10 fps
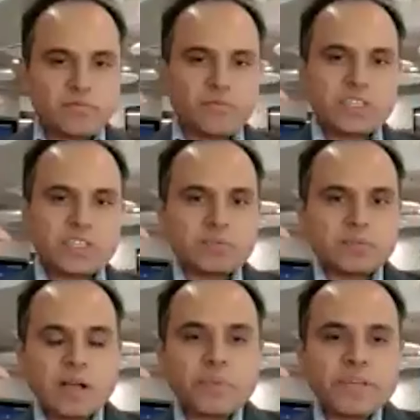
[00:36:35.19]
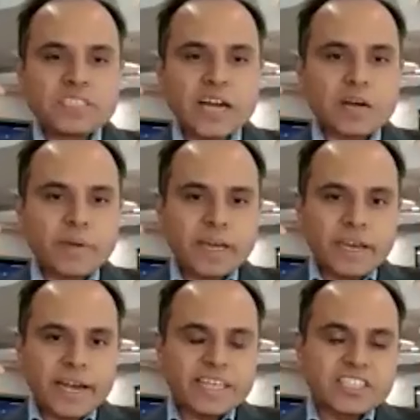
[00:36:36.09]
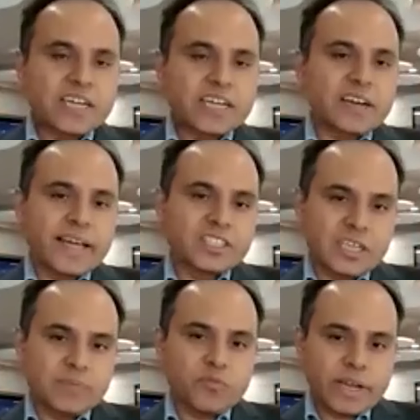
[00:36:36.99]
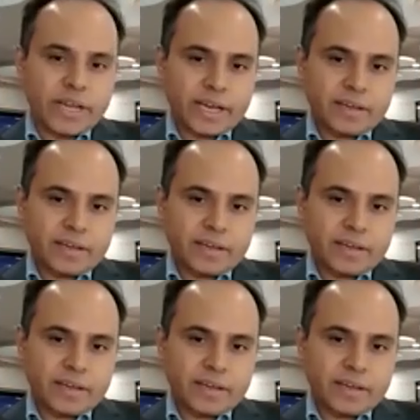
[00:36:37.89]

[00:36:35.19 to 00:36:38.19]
first companies start by creating a centralized team for AI.